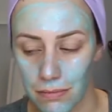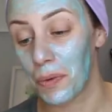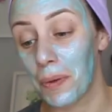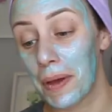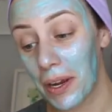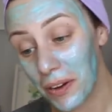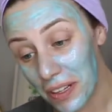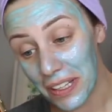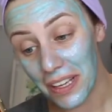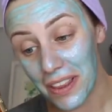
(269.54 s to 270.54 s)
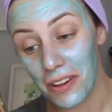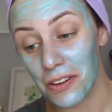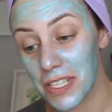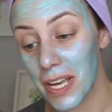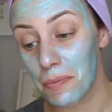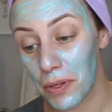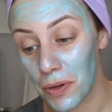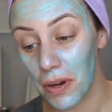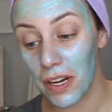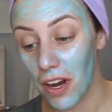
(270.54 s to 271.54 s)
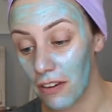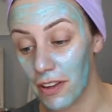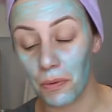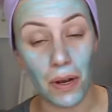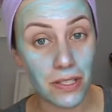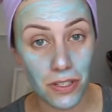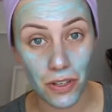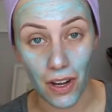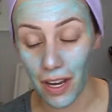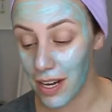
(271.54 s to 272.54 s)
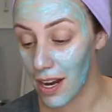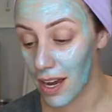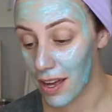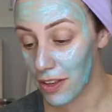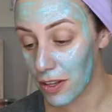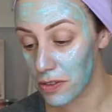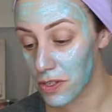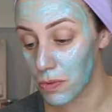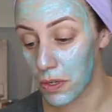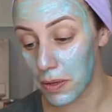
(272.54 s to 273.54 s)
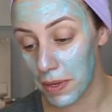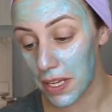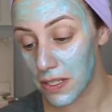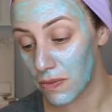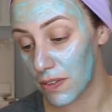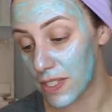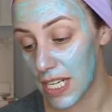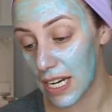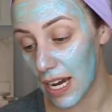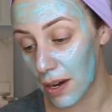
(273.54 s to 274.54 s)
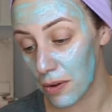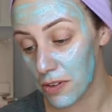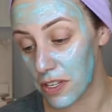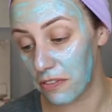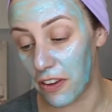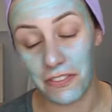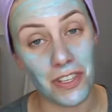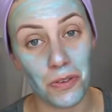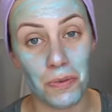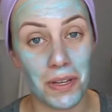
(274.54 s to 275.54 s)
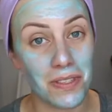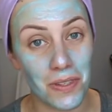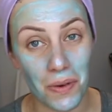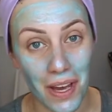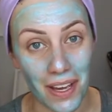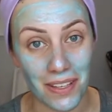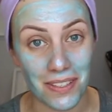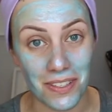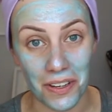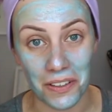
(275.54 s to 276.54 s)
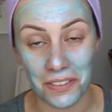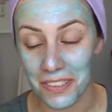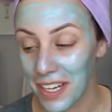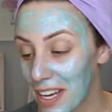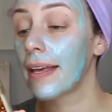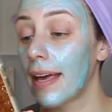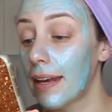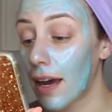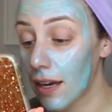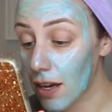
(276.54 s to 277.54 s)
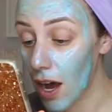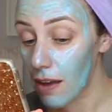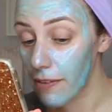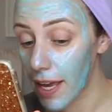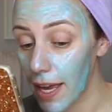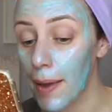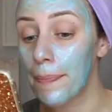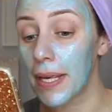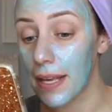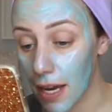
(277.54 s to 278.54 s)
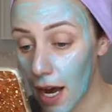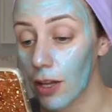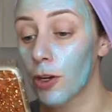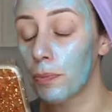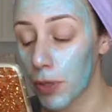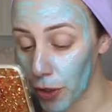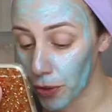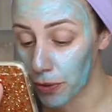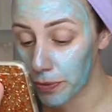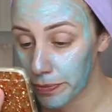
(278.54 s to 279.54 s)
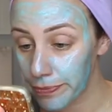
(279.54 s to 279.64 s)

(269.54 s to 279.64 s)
Well, apparently there is a blue agave restaurant. The closest one to me is 15 hours and 53 minutes away. So, can agave be the color blue?